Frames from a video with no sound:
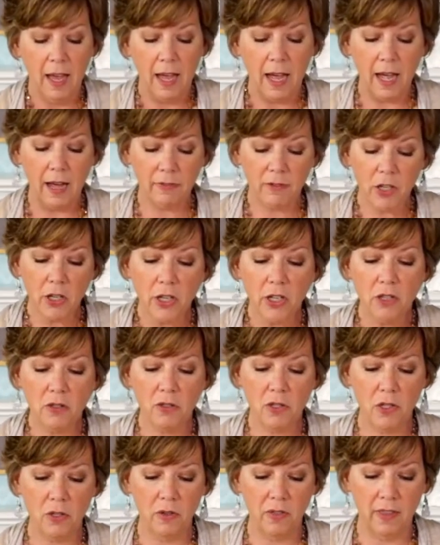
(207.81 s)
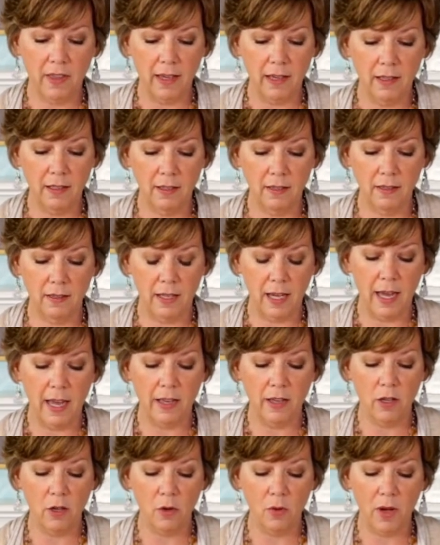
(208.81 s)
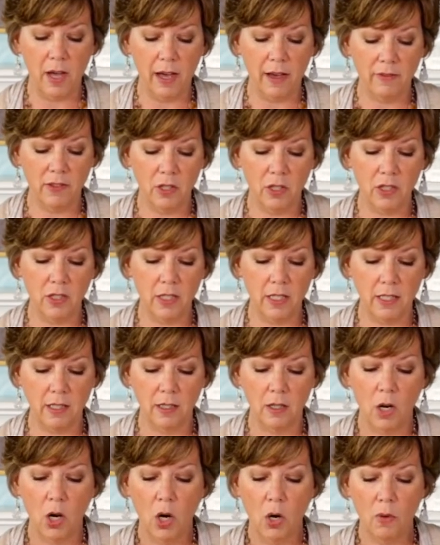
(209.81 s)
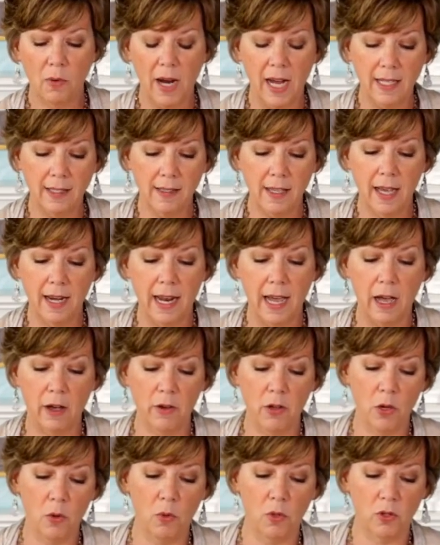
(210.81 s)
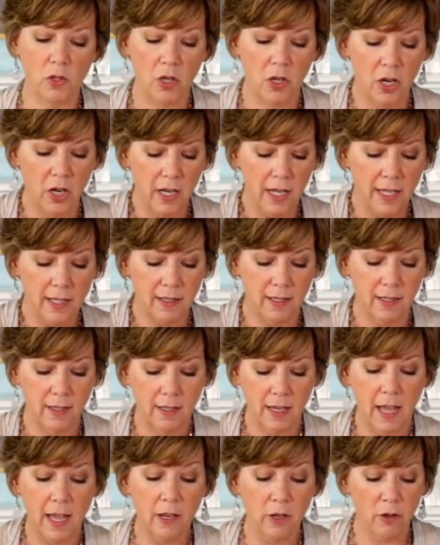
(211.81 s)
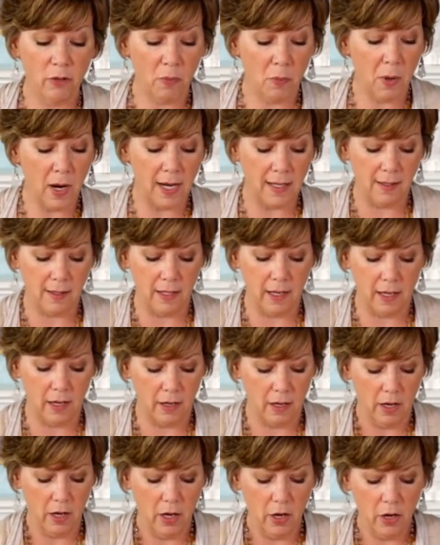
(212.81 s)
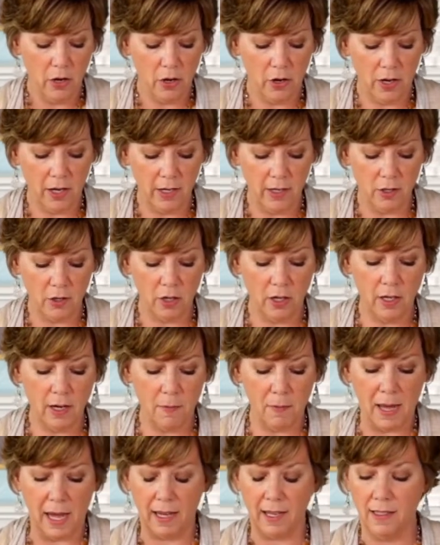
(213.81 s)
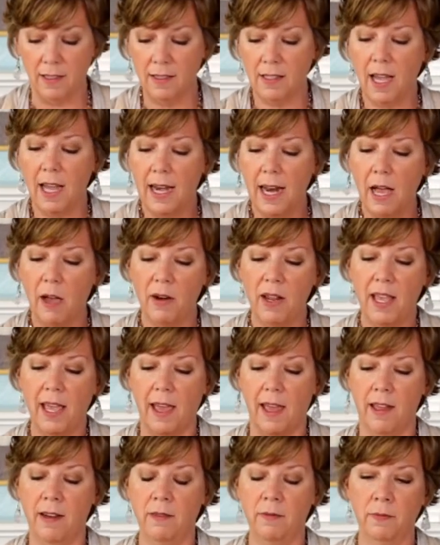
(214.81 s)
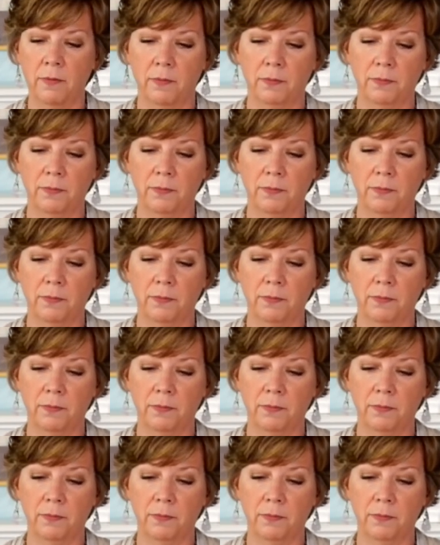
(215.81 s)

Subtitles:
After you do this and you have turned it right side out, you will turn it, and you've pressed it, you're going to turn it back inside out again.